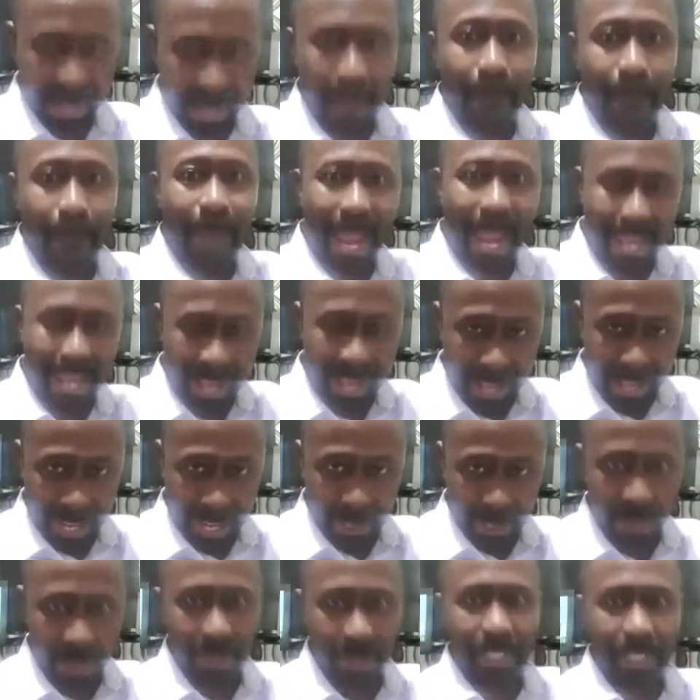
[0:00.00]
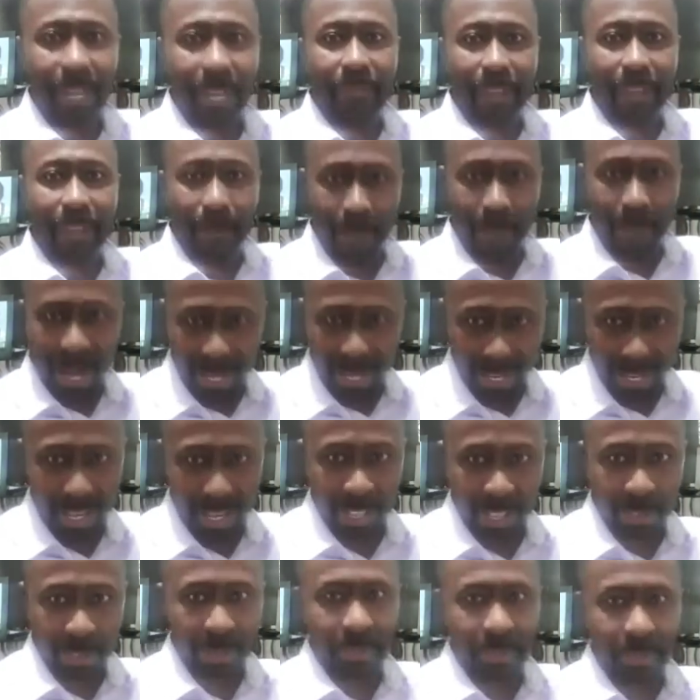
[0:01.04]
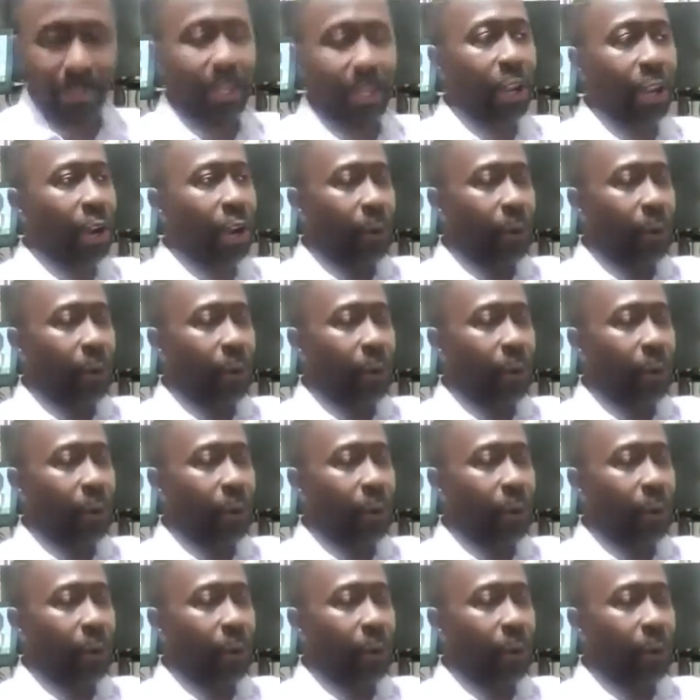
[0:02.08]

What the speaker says: by-elections after by-elections.